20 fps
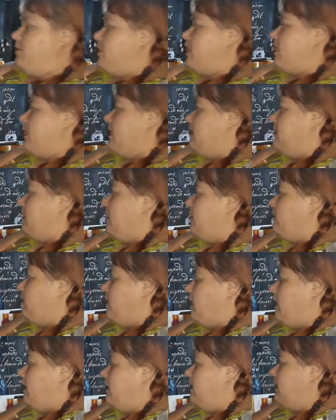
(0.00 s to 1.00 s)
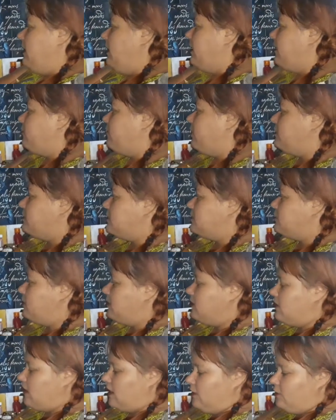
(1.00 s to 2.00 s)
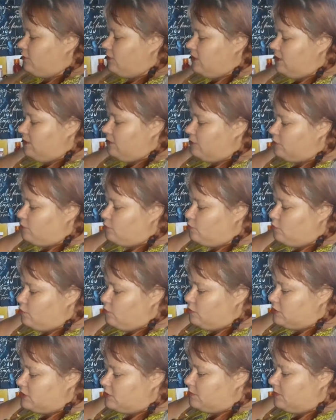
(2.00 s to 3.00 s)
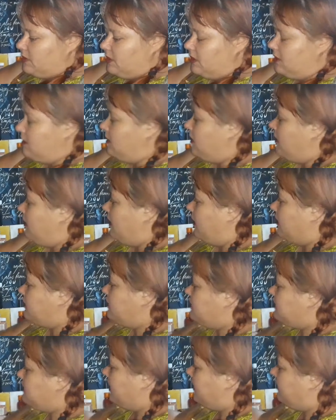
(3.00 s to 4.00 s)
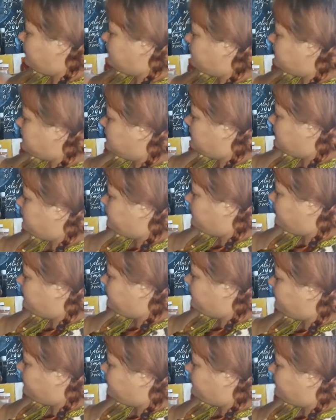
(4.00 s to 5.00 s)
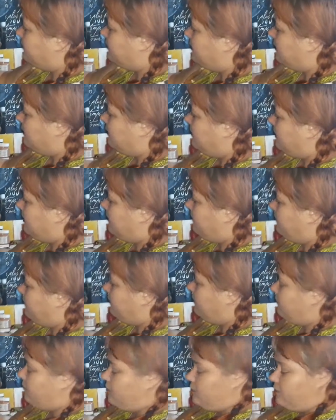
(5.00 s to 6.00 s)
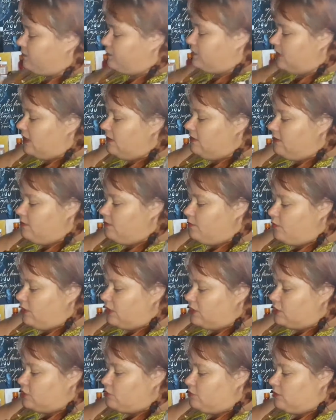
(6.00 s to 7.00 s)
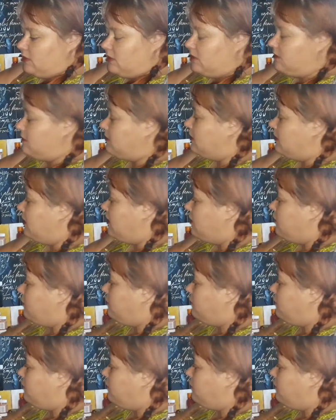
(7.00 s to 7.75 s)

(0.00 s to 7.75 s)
Now I like roses when they're looking towards me. I just add a bit of, even if you've done the brush work, you can